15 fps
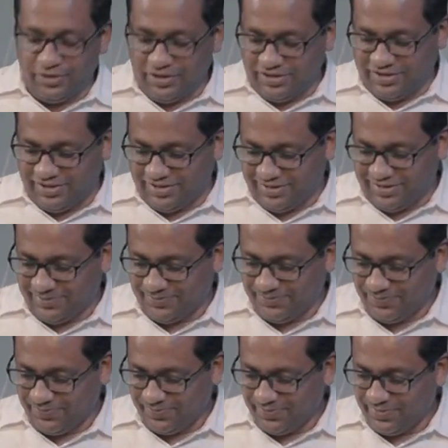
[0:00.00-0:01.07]
there is
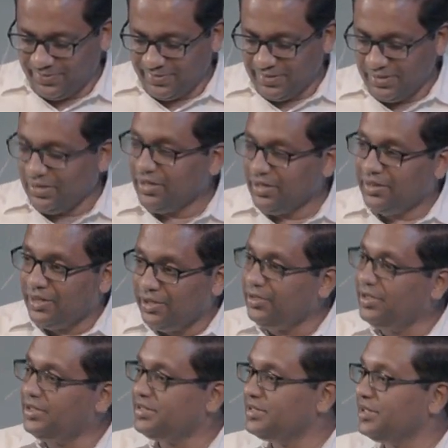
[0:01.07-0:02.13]
such a thing as
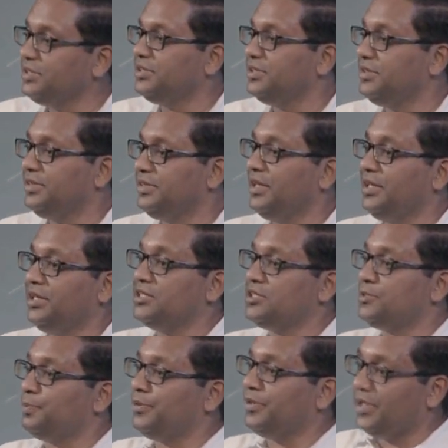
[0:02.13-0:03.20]
pleasure of
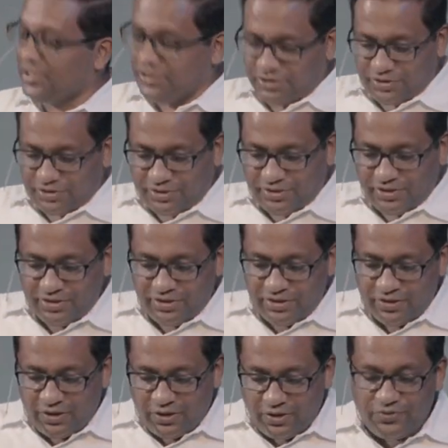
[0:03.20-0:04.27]
sin for a
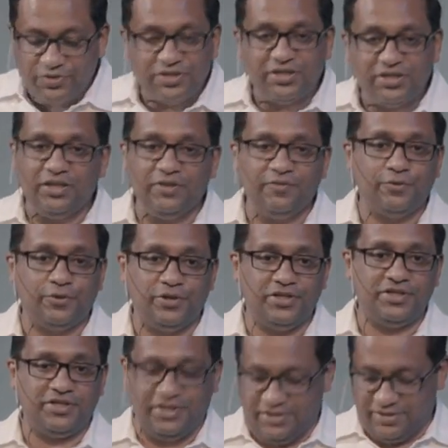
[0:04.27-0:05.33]
season.
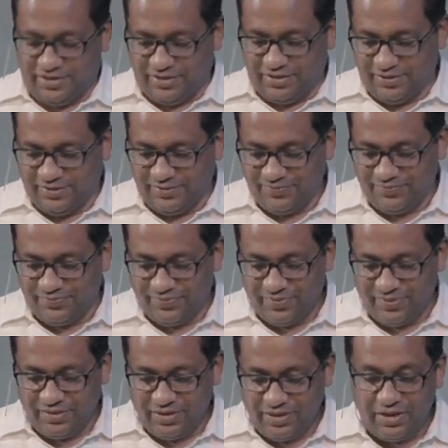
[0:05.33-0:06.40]
In the short, in the
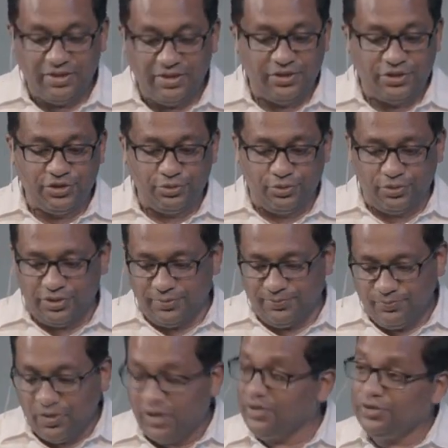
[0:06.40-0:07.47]
short run, we
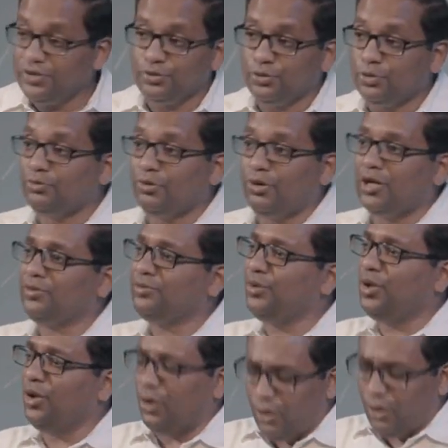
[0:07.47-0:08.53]
always run. We can
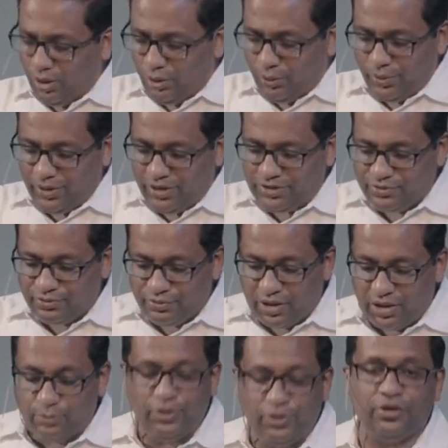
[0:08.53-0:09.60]
always, in the short
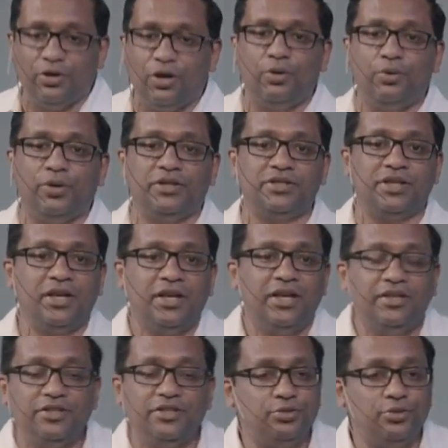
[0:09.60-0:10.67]
run, we can always
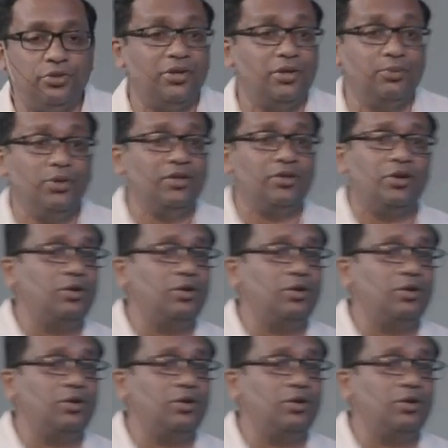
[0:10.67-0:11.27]
justify our anger.